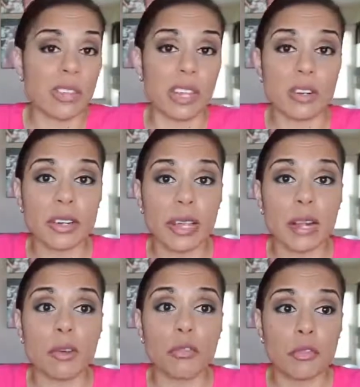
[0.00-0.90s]
on the
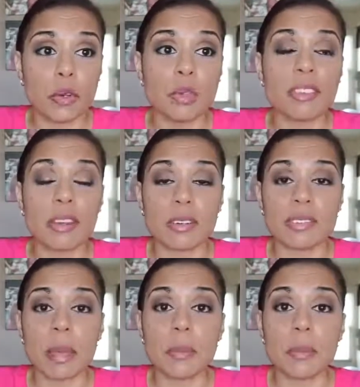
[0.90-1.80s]
internet of foods that are
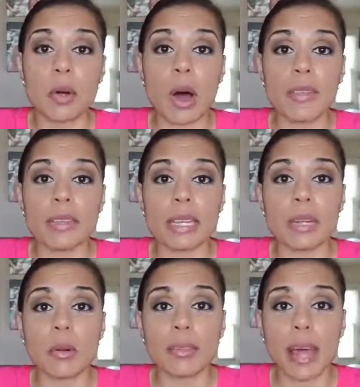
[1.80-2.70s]
acceptable on the
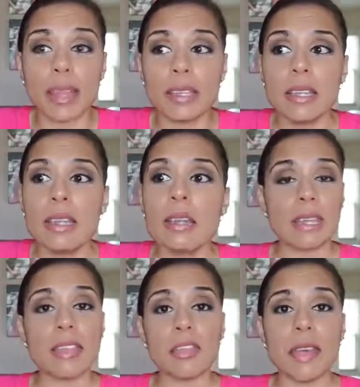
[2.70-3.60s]
keto diet.
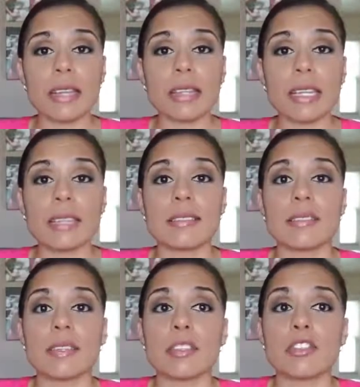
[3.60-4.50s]
Get that
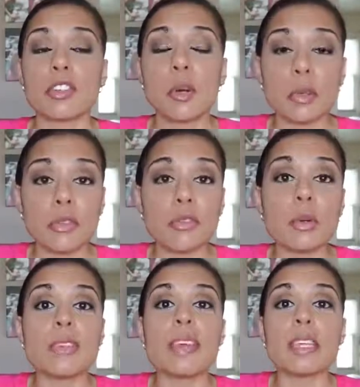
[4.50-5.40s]
list, circle the
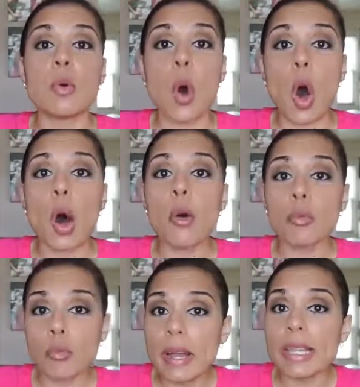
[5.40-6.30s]
foods that you
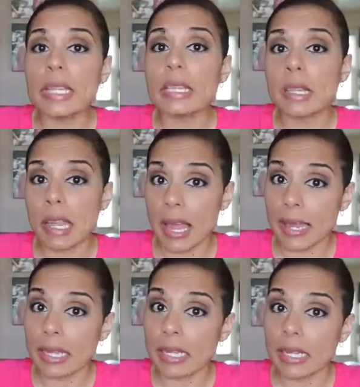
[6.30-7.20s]
already
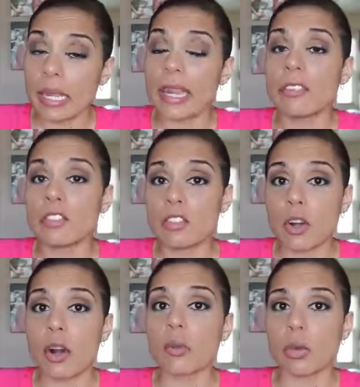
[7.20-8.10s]
like, and
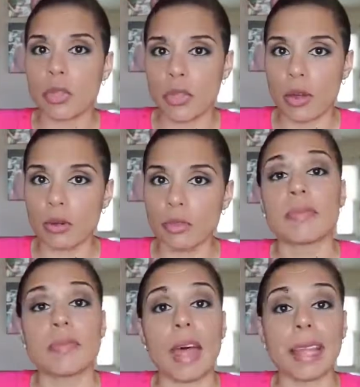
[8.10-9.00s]
start with those.
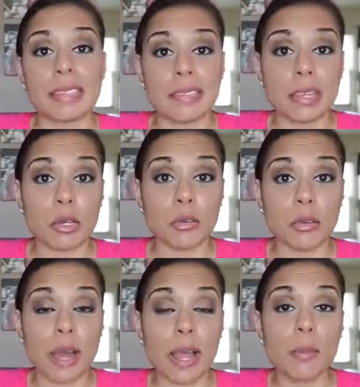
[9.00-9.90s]
I can tell you
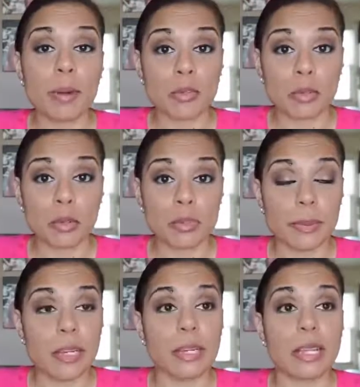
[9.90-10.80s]
from my own personal
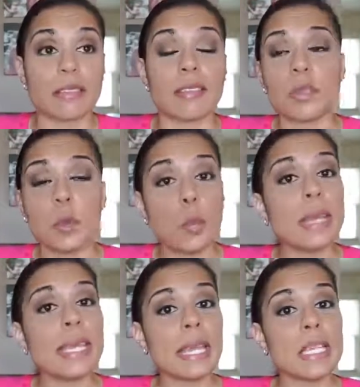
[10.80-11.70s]
experience, the
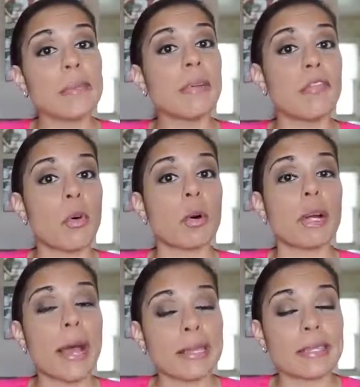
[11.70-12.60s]
weekend
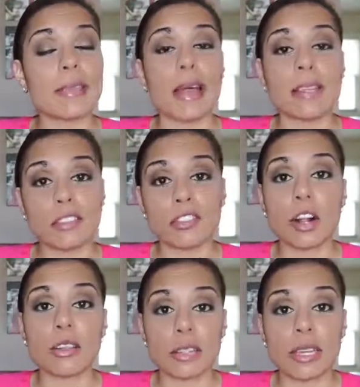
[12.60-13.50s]
before I decided to
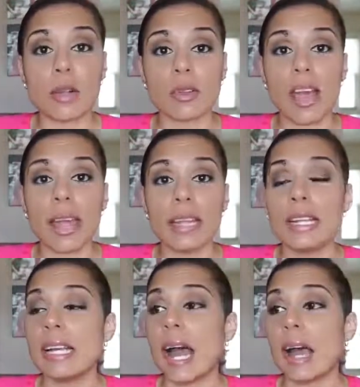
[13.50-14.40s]
start the keto diet,
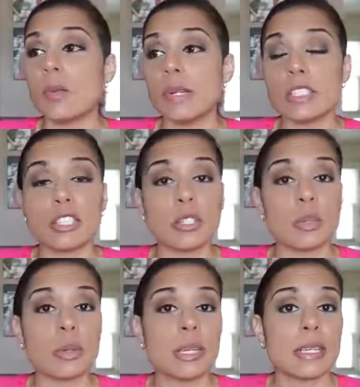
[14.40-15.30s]
I went
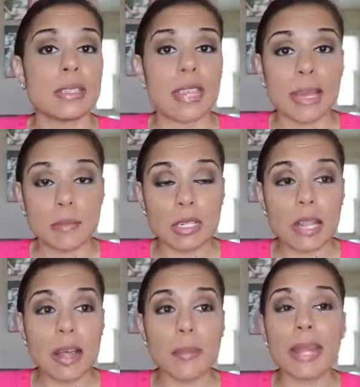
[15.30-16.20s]
to Sam's
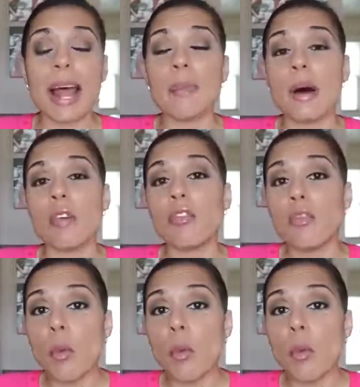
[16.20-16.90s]
Club and I bought